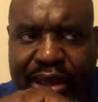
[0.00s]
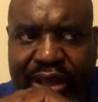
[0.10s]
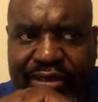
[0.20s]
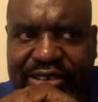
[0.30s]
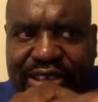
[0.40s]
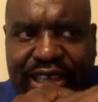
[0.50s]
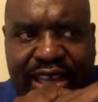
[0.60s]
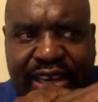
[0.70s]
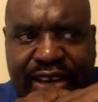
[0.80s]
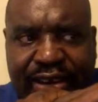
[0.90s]
pounds,
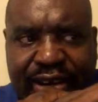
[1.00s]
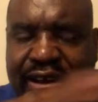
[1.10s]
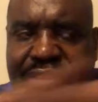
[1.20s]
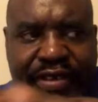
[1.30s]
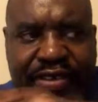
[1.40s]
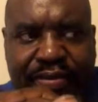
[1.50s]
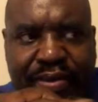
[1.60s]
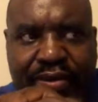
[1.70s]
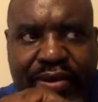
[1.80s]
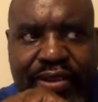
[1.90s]
and none of his
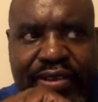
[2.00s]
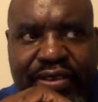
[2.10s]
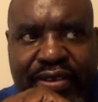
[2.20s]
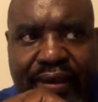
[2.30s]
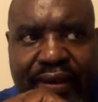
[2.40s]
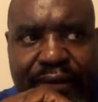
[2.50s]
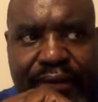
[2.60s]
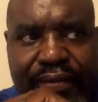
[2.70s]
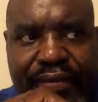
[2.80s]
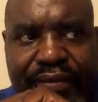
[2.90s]
opponents
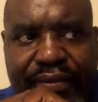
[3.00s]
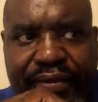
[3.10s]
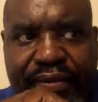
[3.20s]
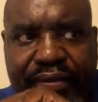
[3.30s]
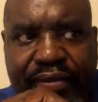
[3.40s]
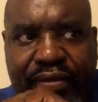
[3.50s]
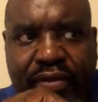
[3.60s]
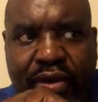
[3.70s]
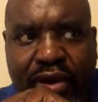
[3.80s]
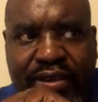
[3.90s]

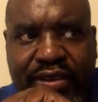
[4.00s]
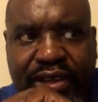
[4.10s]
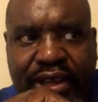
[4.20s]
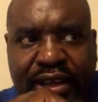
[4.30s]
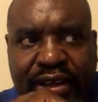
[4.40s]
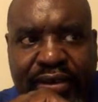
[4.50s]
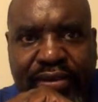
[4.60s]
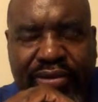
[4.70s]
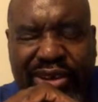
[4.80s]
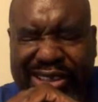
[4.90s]

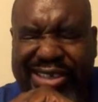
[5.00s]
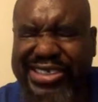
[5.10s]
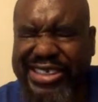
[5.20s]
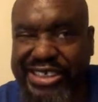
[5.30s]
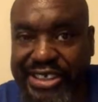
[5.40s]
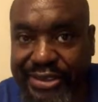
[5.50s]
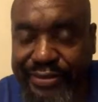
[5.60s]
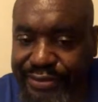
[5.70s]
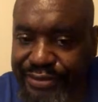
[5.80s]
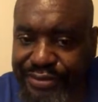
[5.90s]
went to decision.
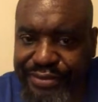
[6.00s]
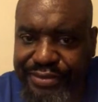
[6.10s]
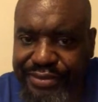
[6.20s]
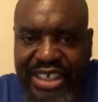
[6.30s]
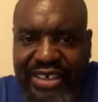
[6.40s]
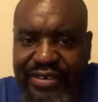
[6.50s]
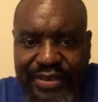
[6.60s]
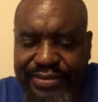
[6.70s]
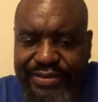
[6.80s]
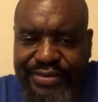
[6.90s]
None of
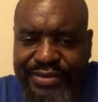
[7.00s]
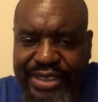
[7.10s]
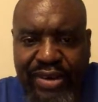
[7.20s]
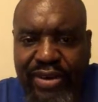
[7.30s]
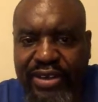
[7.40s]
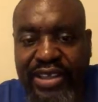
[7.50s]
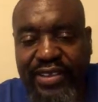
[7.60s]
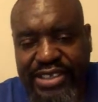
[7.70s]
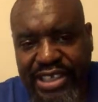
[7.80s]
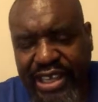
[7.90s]
them. They're all
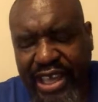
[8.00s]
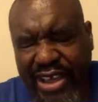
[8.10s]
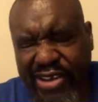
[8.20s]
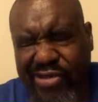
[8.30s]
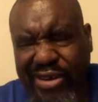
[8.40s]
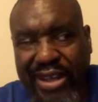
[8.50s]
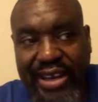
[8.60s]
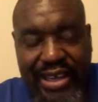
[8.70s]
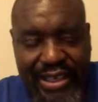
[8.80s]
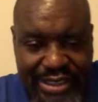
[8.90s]
either TKO or
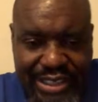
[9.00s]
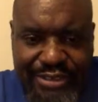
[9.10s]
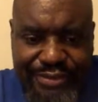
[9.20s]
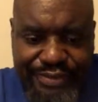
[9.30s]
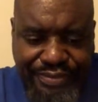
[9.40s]
got knocked out.